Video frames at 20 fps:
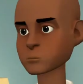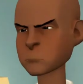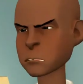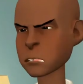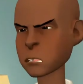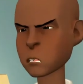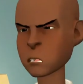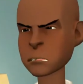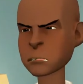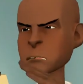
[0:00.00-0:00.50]

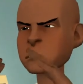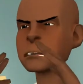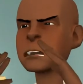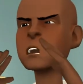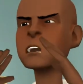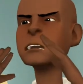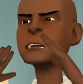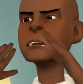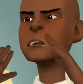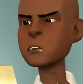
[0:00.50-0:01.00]
No,
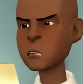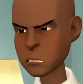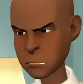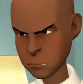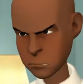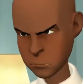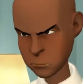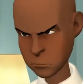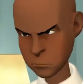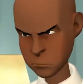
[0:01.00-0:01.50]
you don't.
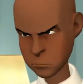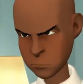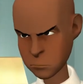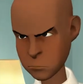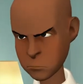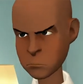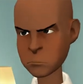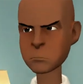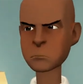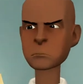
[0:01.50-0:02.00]

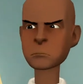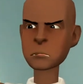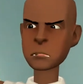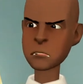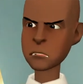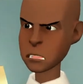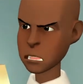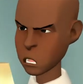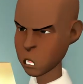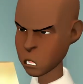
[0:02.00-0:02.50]
I
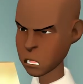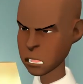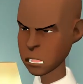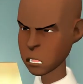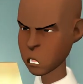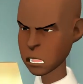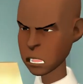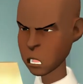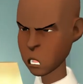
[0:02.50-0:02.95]
forgot that you were